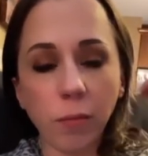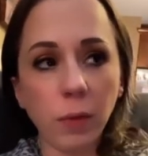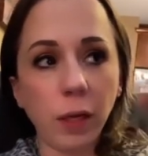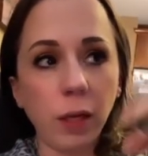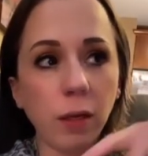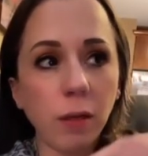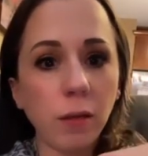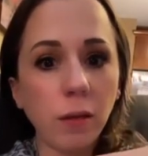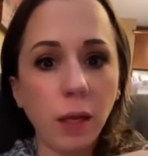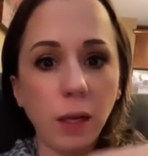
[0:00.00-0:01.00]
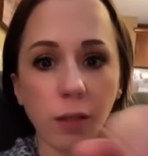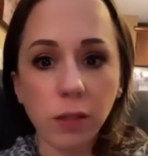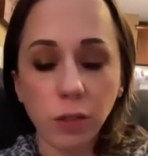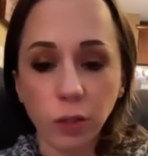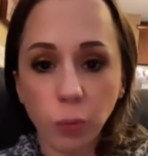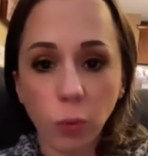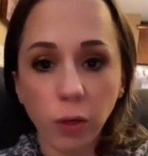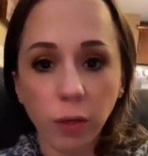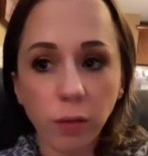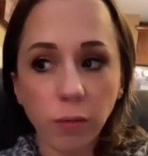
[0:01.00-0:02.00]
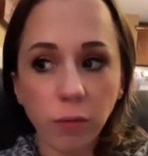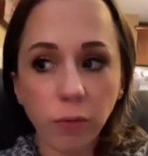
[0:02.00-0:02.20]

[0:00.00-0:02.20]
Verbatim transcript: like they get a search warrant